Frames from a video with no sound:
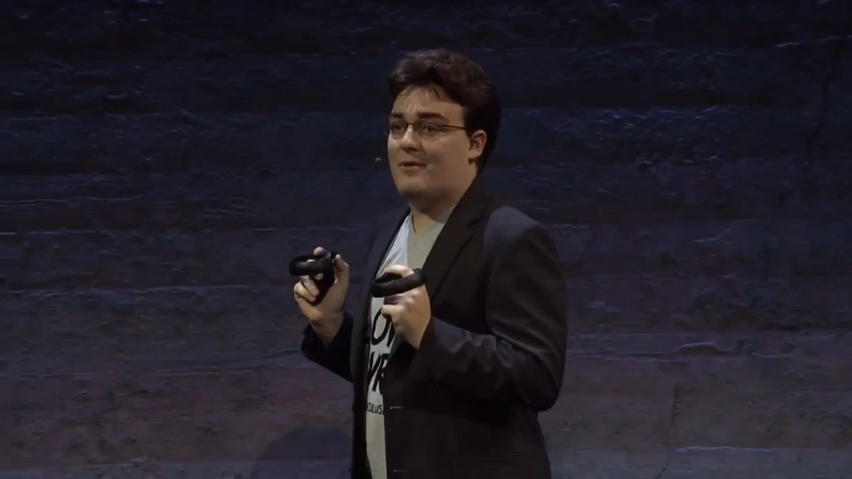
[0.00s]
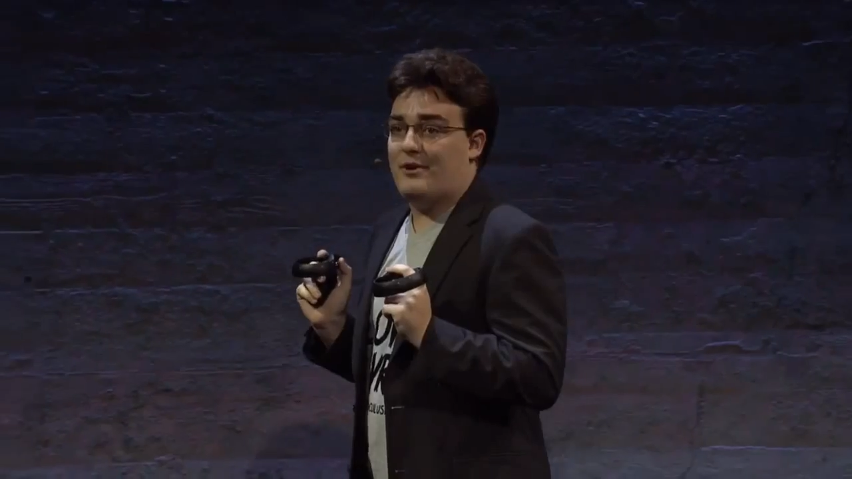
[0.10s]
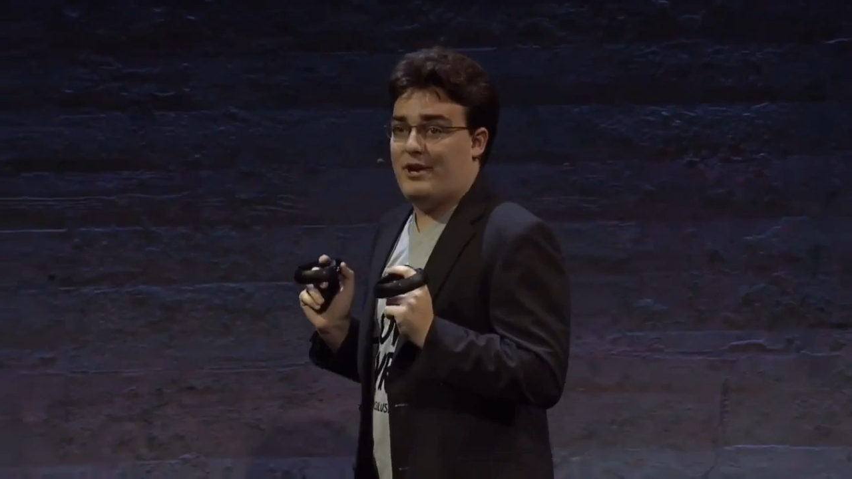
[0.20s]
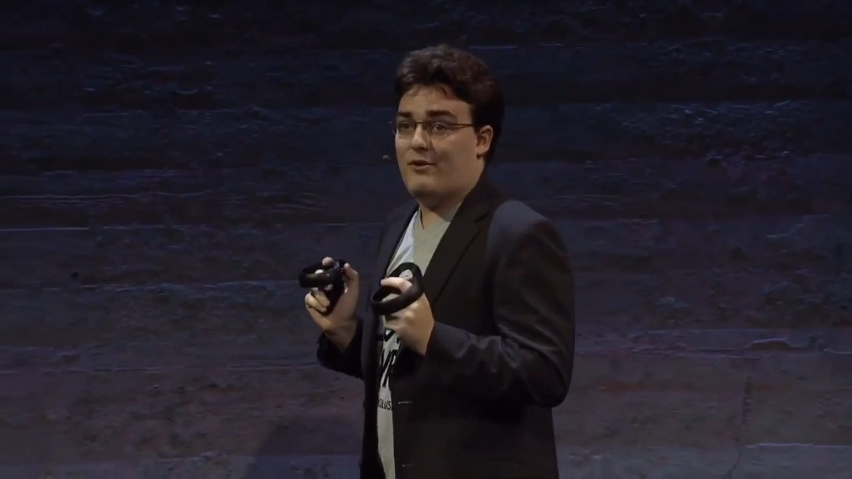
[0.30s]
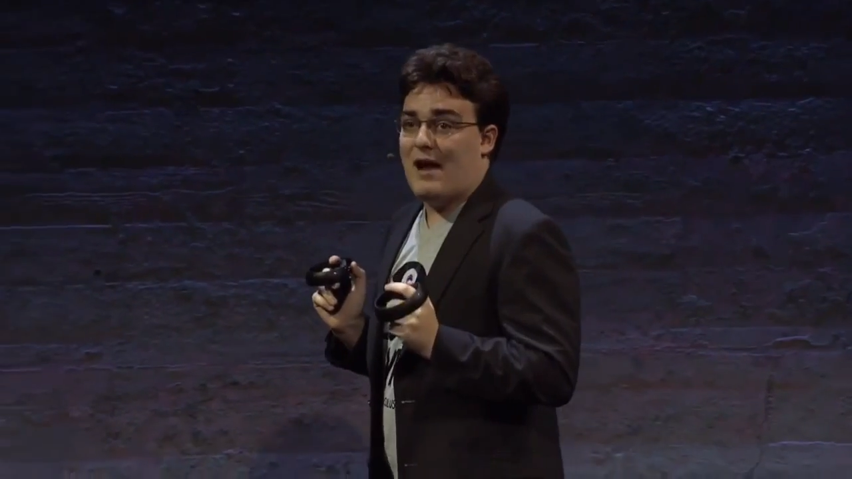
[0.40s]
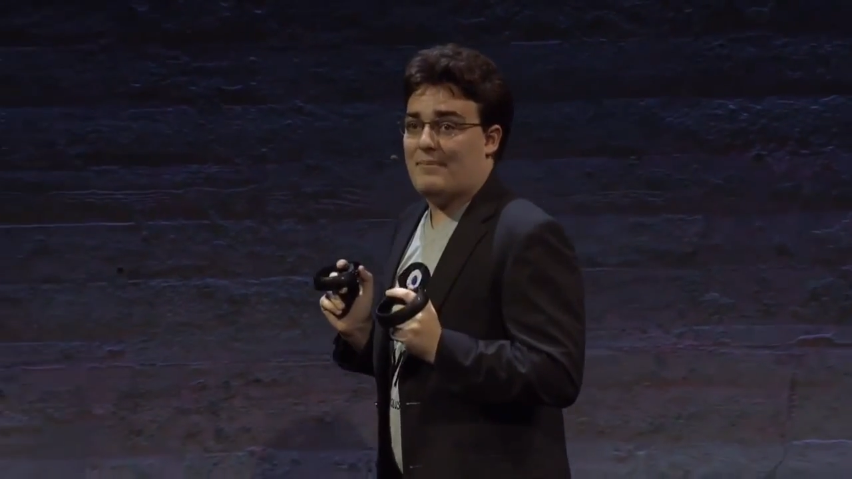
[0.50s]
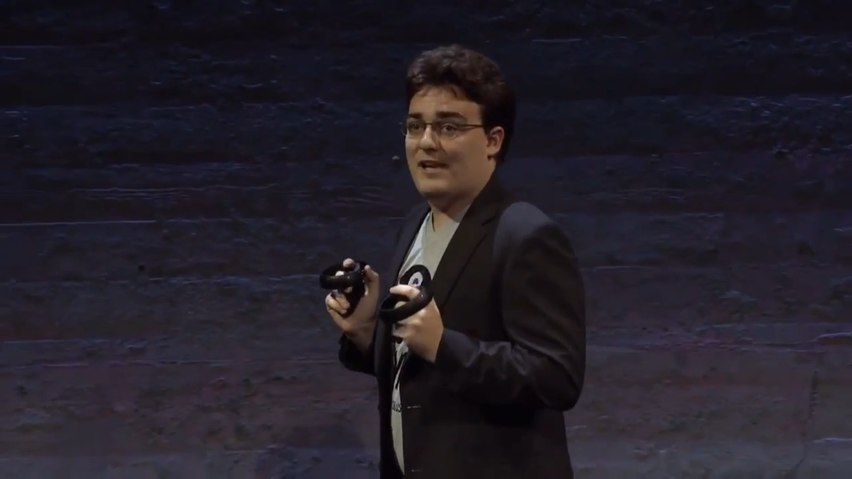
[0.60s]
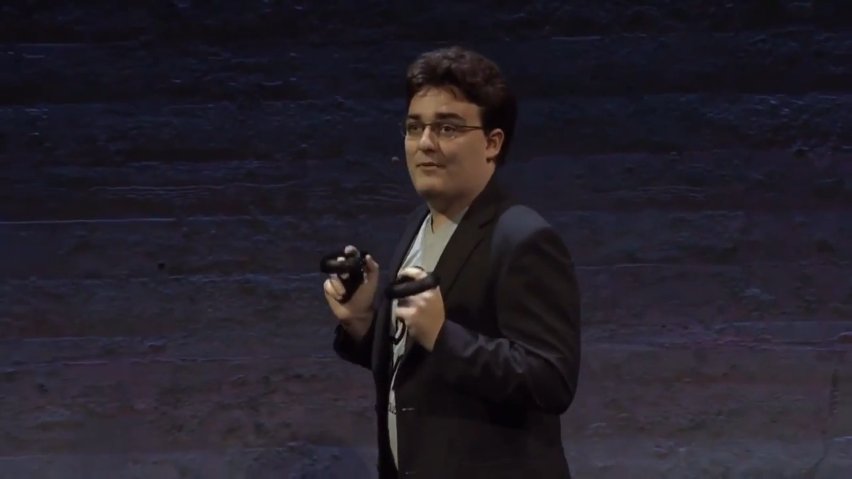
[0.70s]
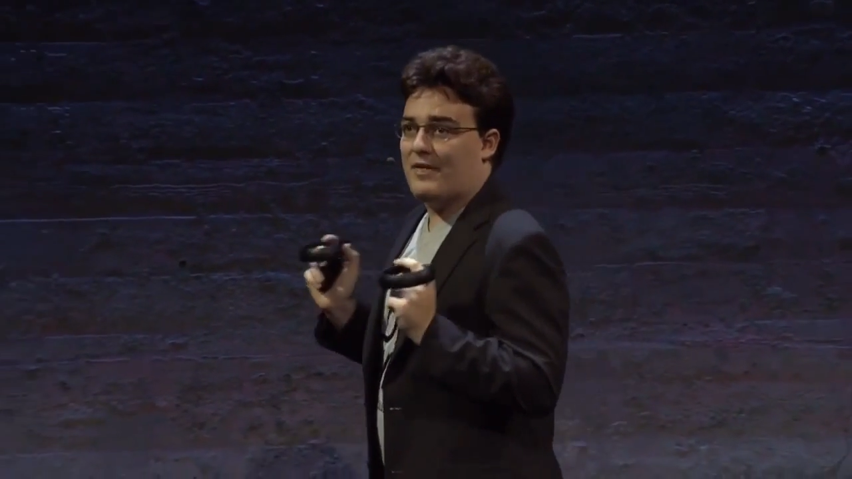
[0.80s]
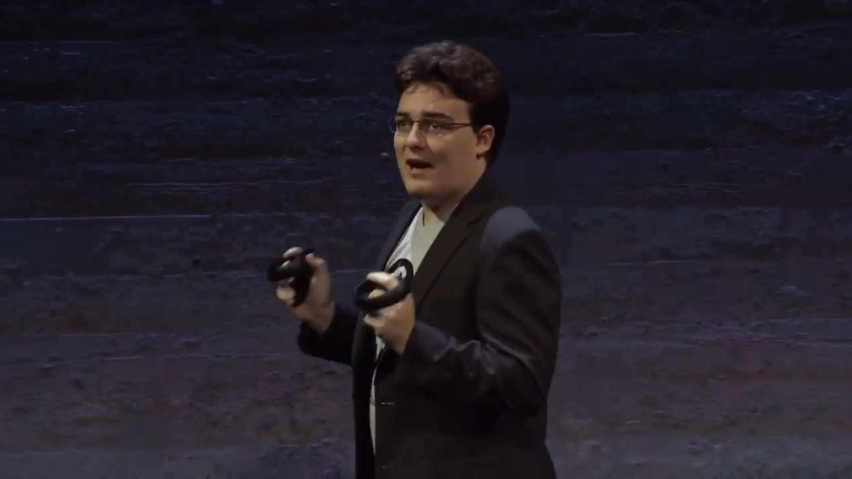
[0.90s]
when you're
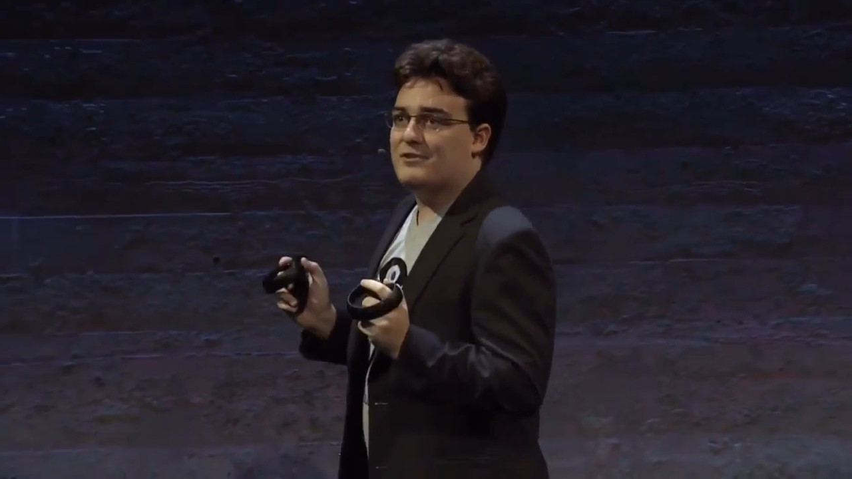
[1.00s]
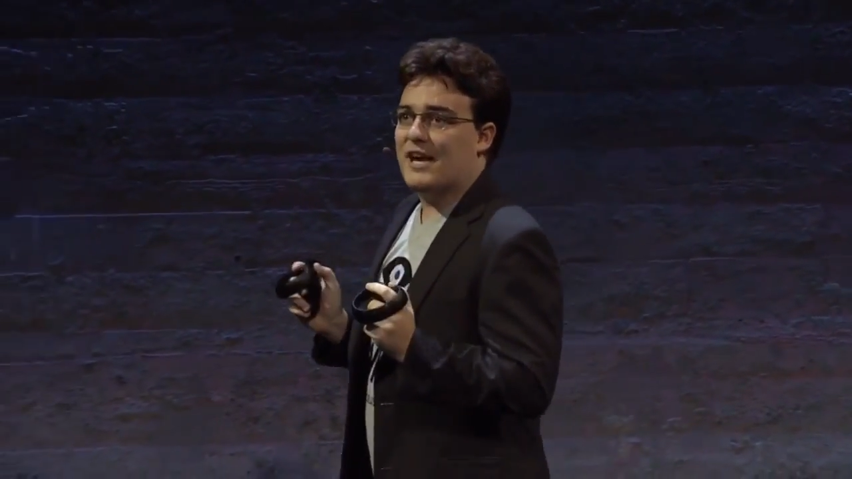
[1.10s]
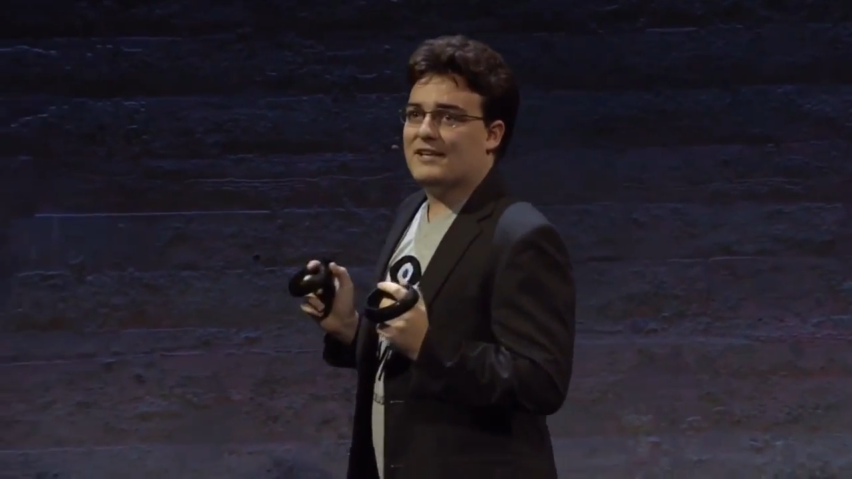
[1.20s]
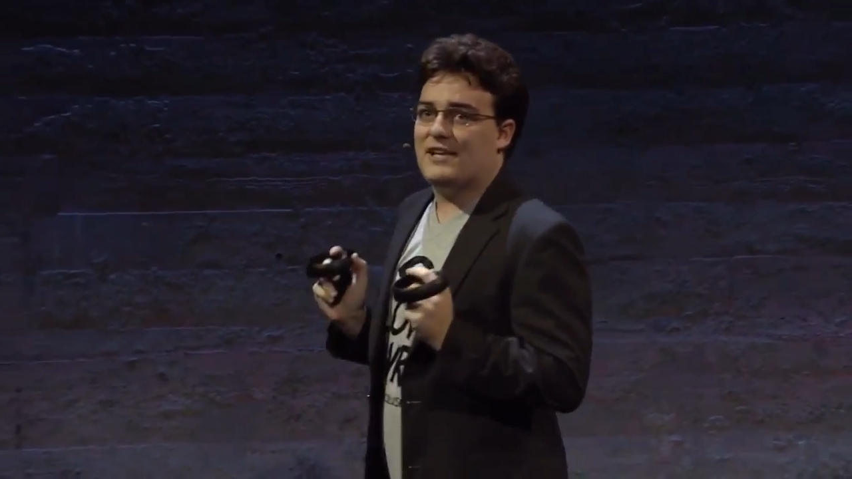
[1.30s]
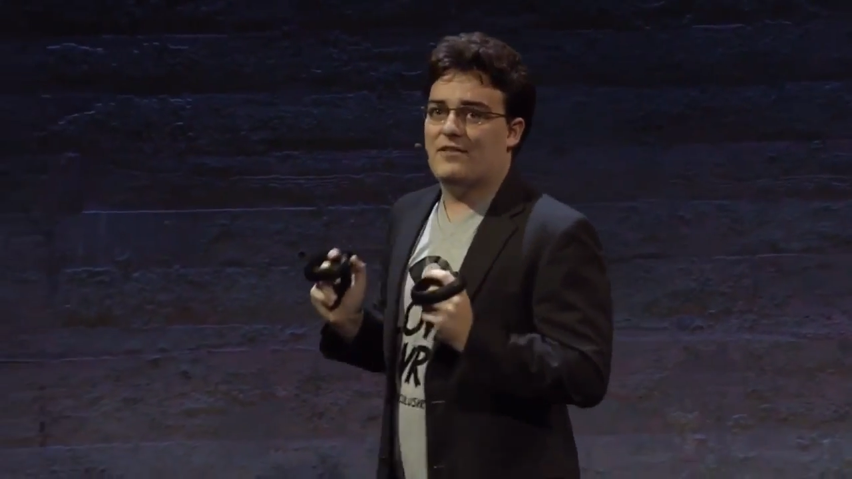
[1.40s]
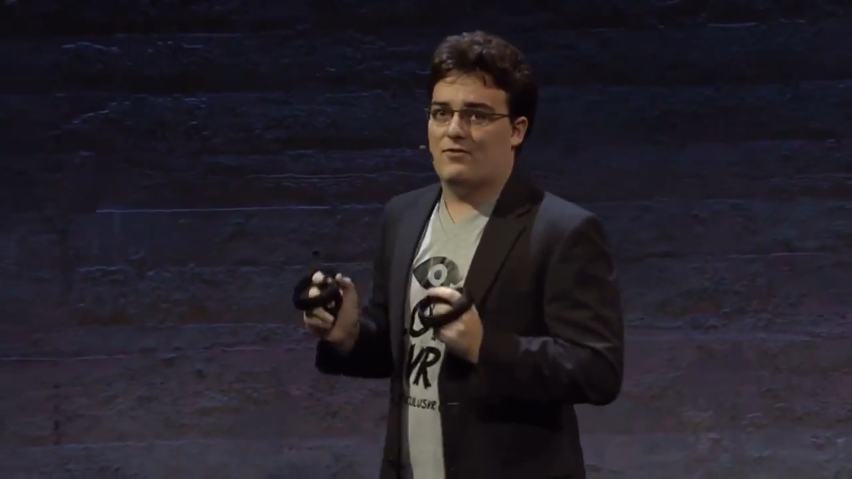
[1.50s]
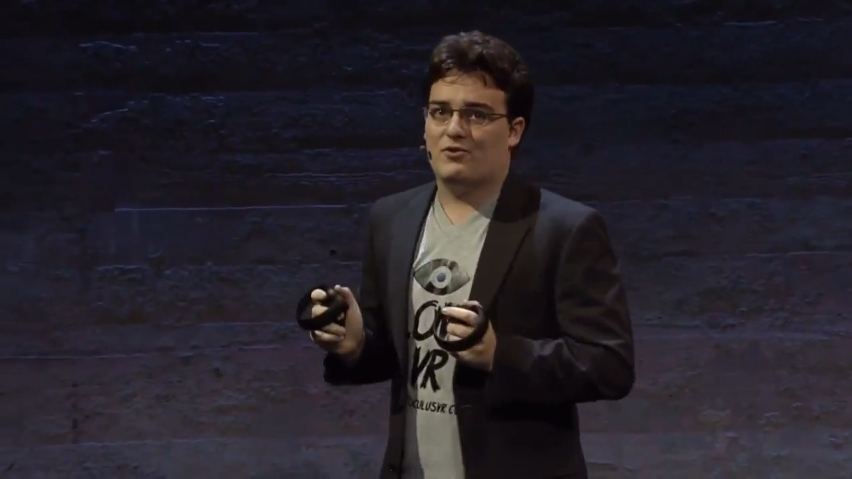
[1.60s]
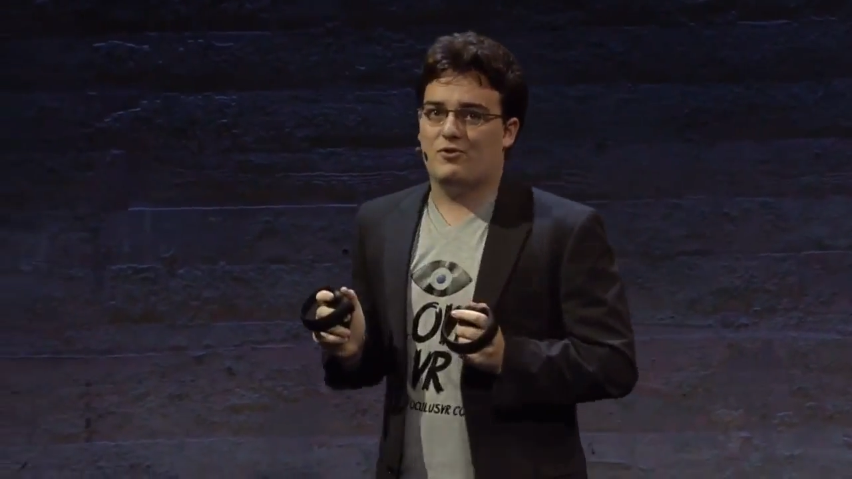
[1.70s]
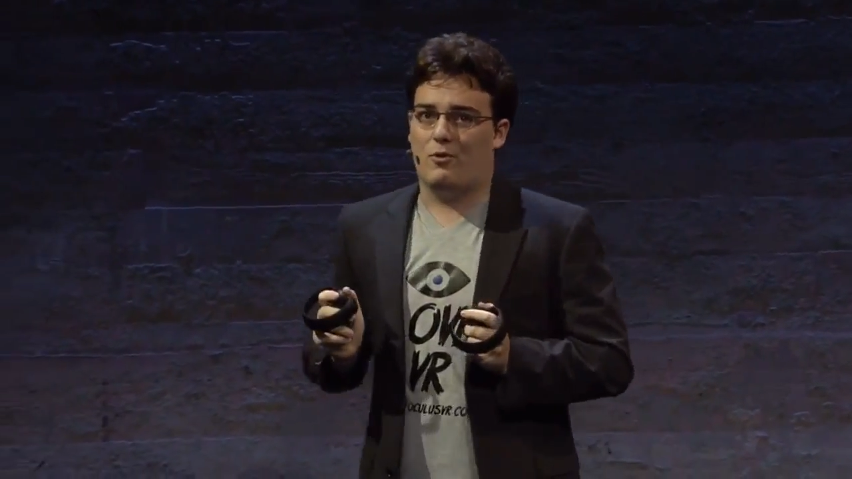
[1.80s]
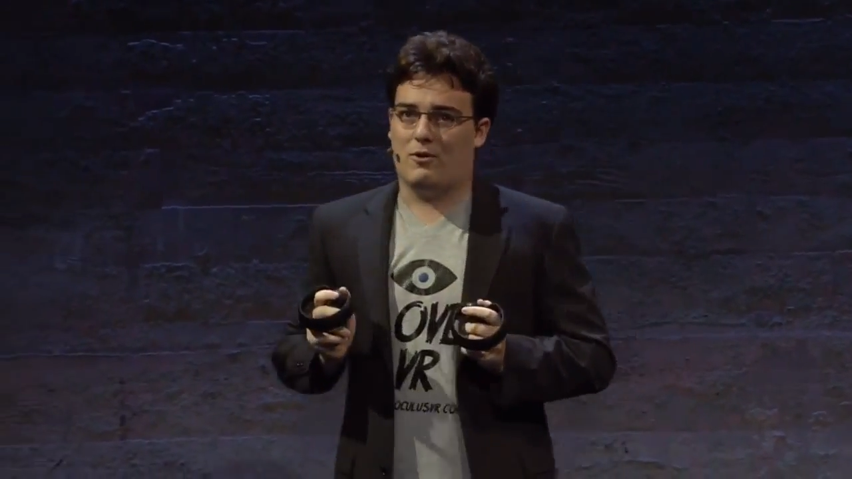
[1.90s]
interacting with objects in the
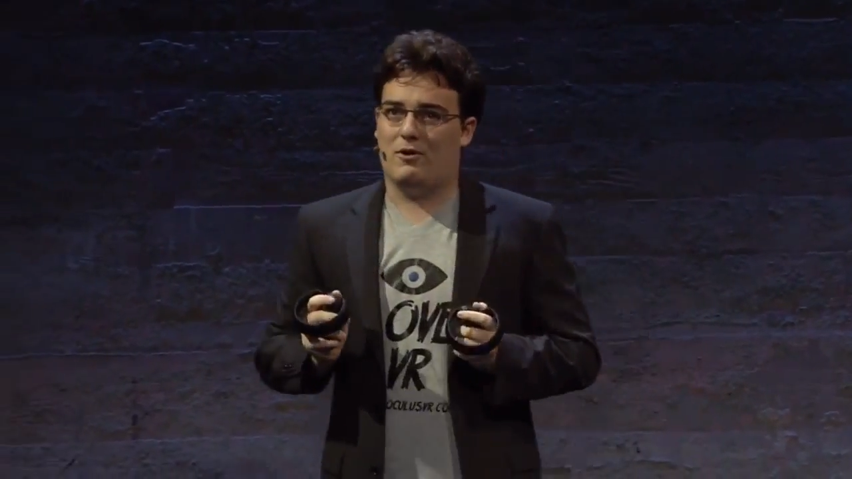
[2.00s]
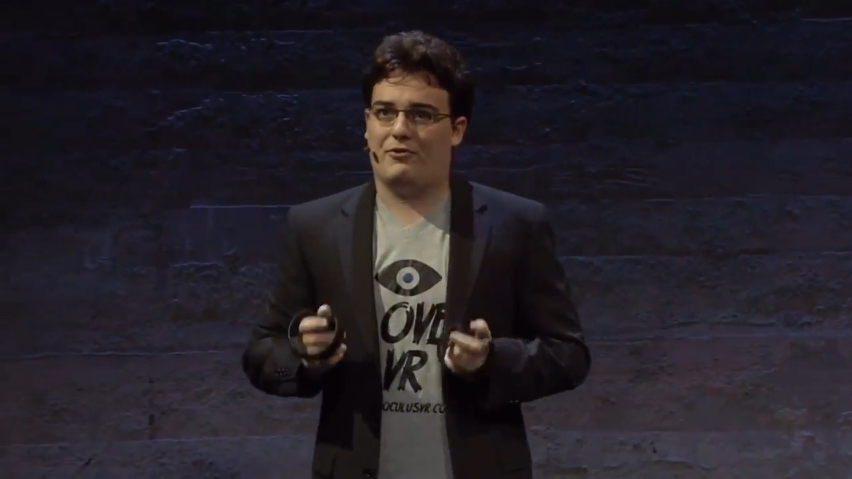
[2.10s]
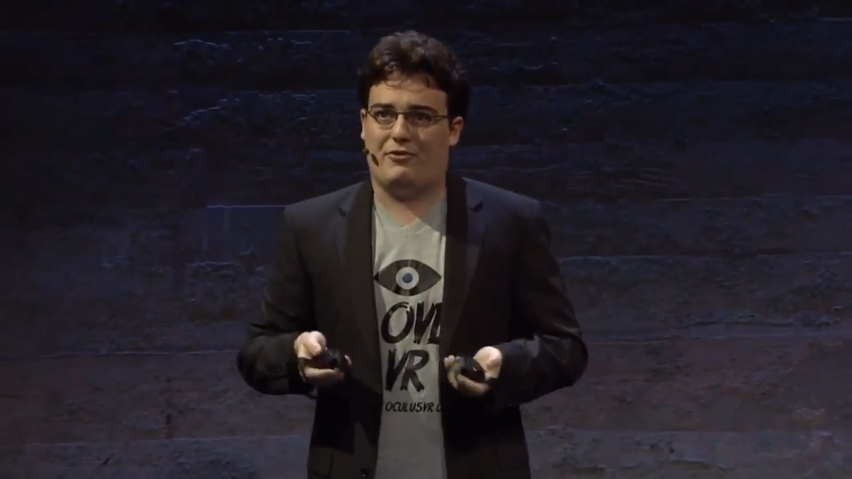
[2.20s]
virtual world,